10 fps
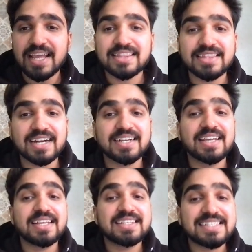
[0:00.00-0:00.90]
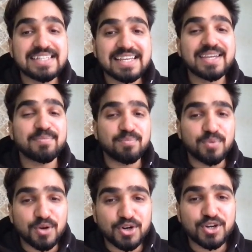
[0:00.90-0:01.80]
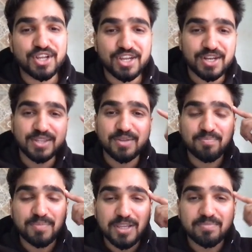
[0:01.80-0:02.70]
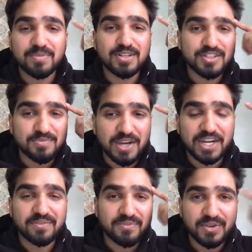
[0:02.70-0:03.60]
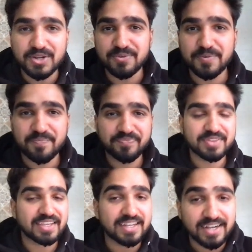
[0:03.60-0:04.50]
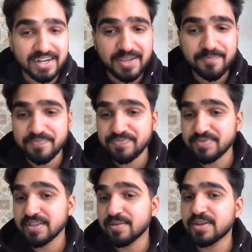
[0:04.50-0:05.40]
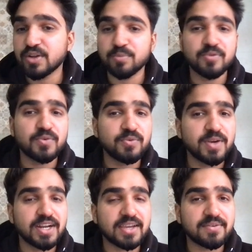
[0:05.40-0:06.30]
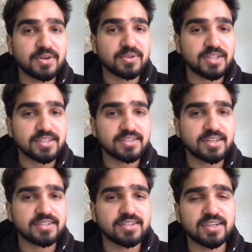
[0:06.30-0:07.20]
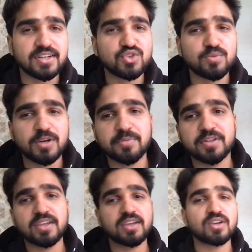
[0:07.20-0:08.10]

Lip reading: that stay burned in the people's mind forever. Ready? Now before we dive into these 3 secrets, you might be thinking,